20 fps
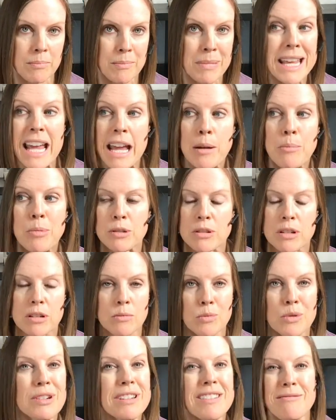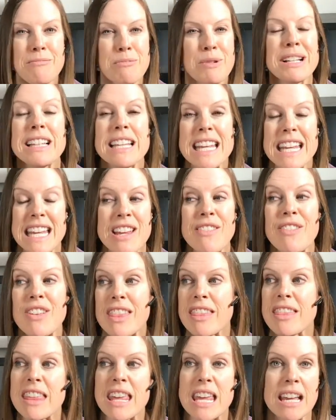be able to would really
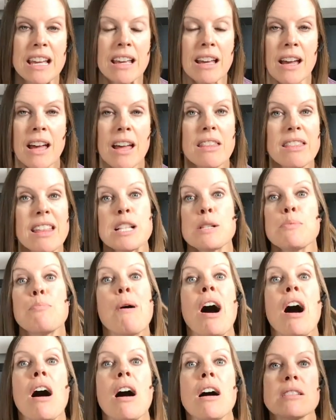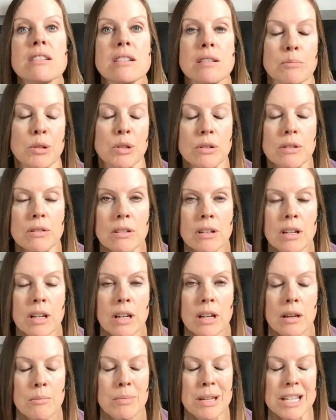even think that's possible
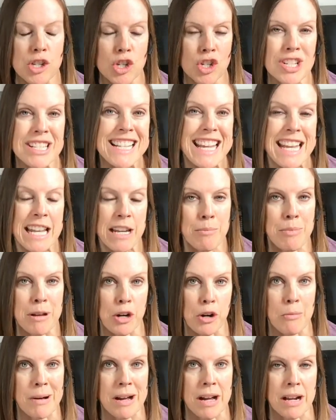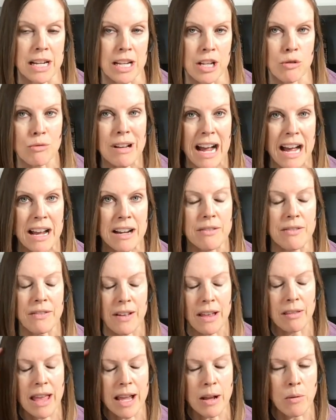because she's in a bigger body. You kind of
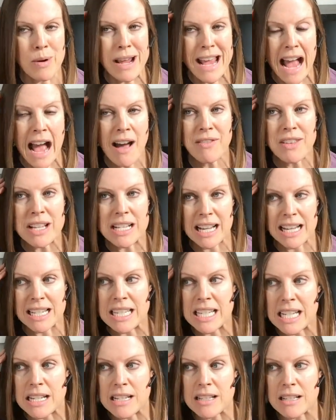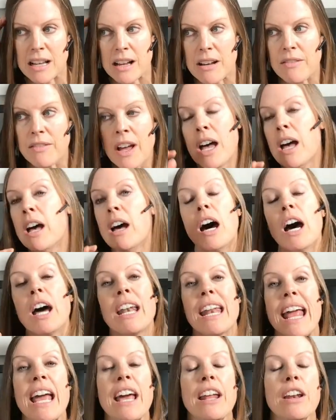uh, like we have these ideas of
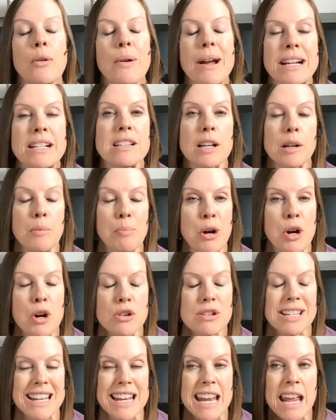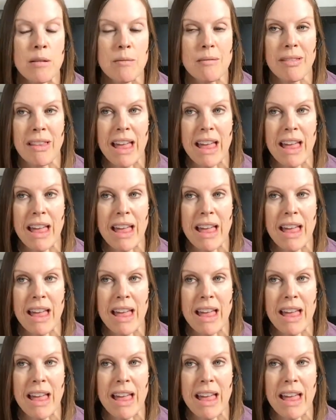an anorexic person and